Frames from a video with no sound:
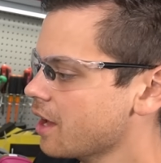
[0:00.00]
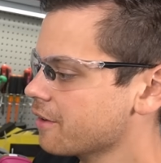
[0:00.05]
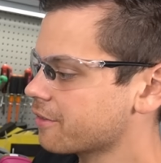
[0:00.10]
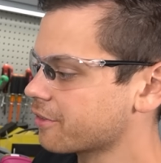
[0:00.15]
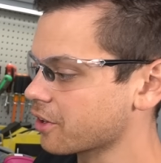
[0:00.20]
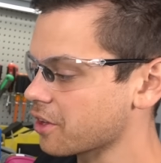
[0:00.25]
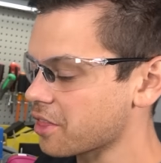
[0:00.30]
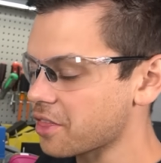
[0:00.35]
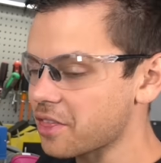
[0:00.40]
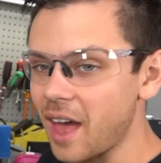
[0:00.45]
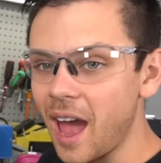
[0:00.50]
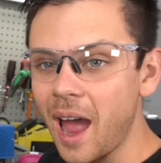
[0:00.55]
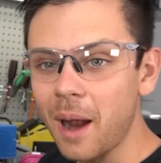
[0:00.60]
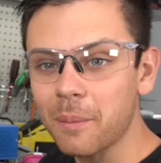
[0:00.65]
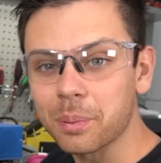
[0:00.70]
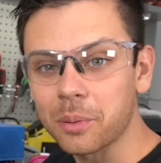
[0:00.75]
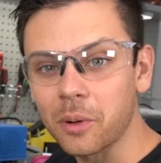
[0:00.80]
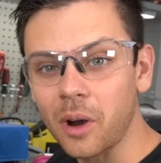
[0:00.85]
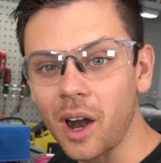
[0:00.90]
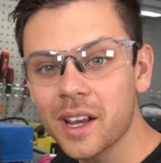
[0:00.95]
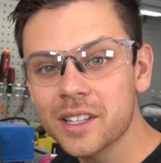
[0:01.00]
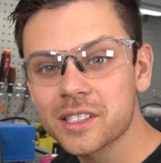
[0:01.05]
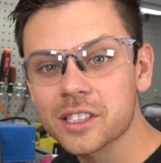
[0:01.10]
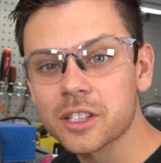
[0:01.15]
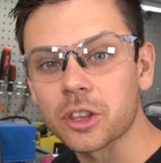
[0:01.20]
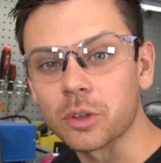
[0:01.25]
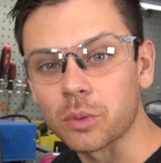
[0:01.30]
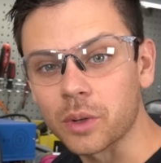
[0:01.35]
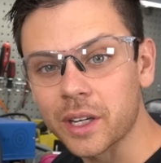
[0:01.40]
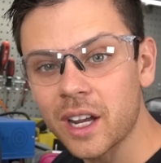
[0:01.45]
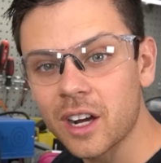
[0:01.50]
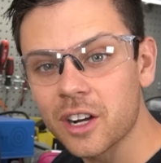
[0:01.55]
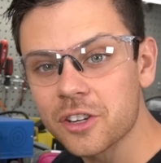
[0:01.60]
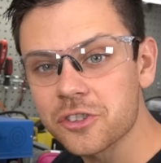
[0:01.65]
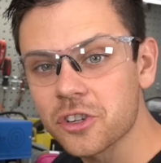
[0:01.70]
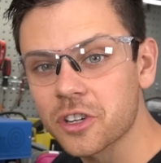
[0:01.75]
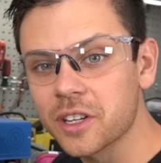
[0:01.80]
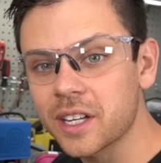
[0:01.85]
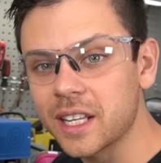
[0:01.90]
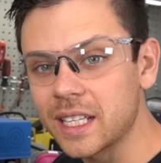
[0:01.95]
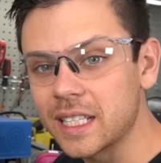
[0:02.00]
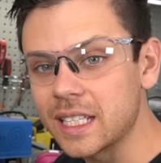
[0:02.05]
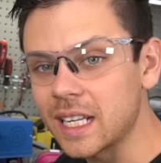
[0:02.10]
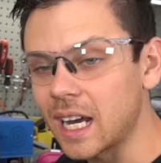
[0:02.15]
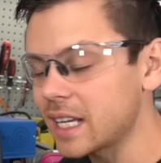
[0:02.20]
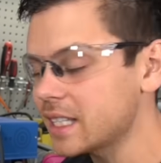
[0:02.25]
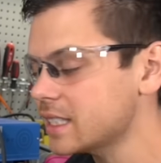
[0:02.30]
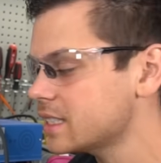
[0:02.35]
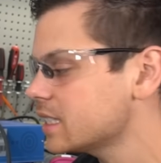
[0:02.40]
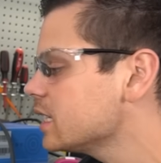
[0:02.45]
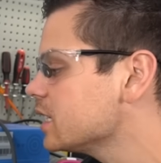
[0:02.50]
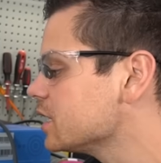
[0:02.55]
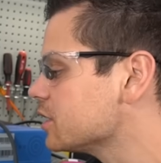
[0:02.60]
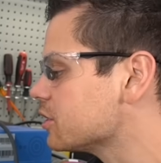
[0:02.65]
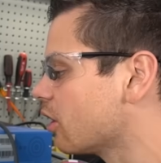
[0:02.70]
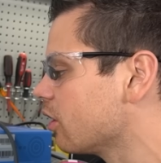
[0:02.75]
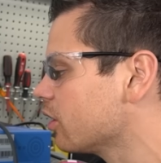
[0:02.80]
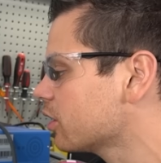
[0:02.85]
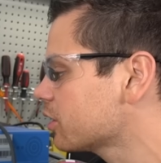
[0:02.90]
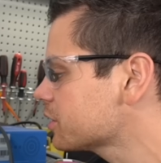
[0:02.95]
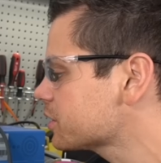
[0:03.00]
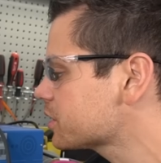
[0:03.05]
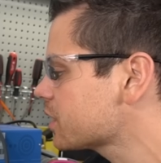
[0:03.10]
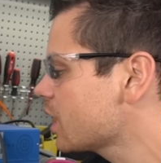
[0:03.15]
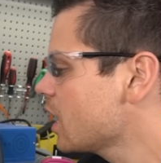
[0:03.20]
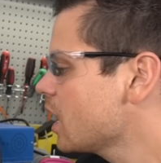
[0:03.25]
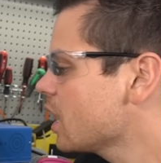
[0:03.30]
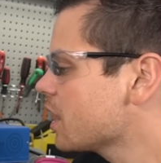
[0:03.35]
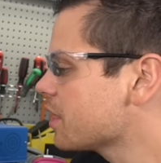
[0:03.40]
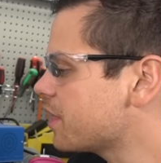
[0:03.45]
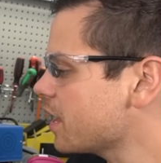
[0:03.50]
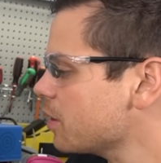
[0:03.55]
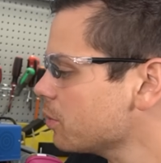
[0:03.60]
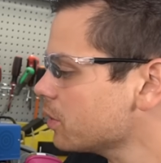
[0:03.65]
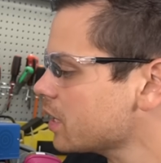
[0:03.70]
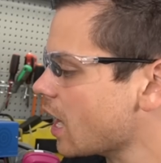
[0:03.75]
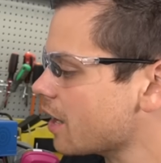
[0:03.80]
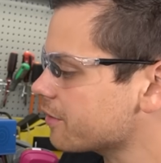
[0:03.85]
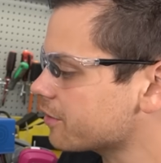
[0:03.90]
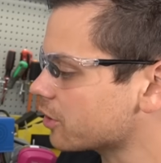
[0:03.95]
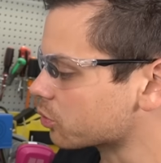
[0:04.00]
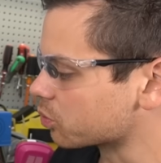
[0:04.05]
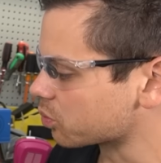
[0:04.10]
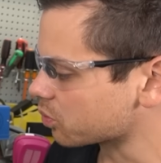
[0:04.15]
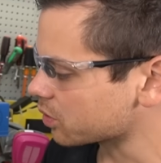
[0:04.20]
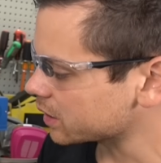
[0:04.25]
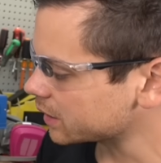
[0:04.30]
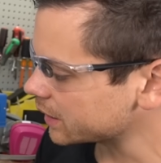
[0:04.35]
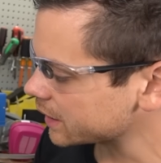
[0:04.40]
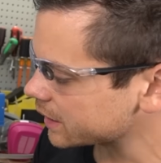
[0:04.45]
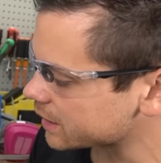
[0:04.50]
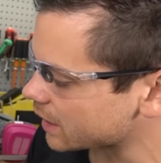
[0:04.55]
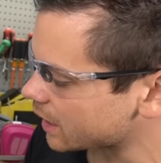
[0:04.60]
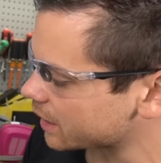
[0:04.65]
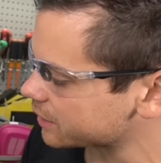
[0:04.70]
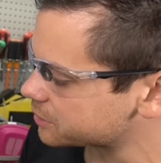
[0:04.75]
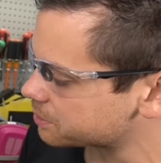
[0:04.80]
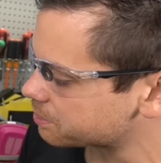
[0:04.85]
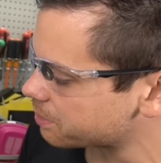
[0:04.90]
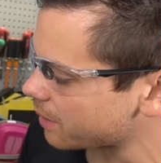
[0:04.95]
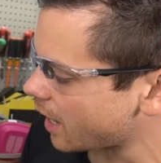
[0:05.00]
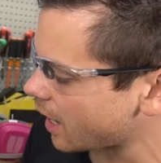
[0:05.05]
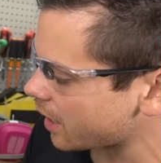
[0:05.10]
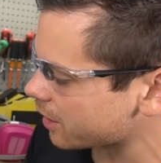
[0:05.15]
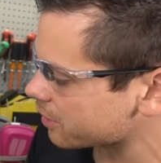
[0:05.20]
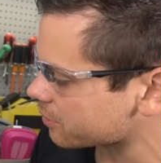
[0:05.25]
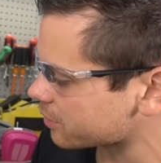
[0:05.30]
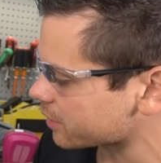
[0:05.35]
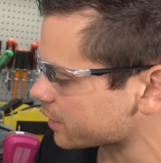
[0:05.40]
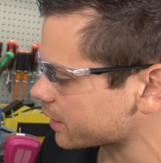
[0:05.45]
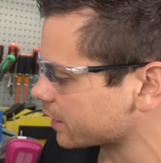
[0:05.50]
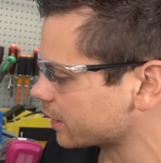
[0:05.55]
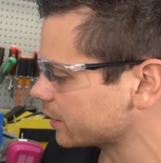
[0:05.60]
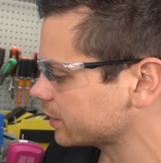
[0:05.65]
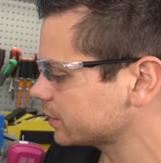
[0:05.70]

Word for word: for that price, $319, they would have a really nice battery.